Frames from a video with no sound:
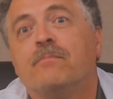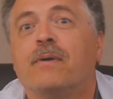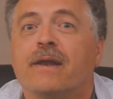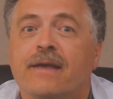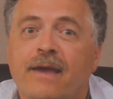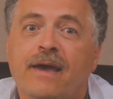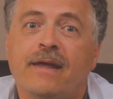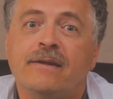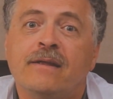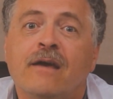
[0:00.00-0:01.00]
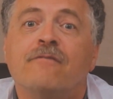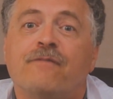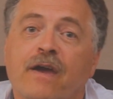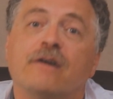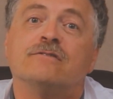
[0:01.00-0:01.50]
but again,
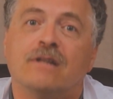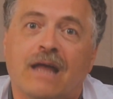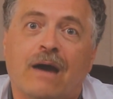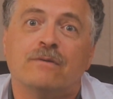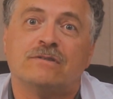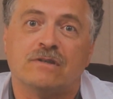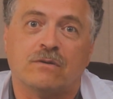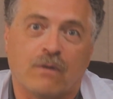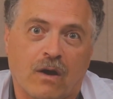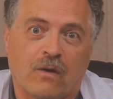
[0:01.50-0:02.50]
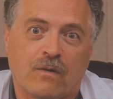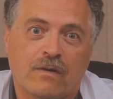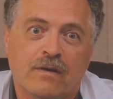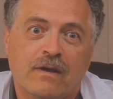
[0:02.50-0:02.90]
failures allow us to grow.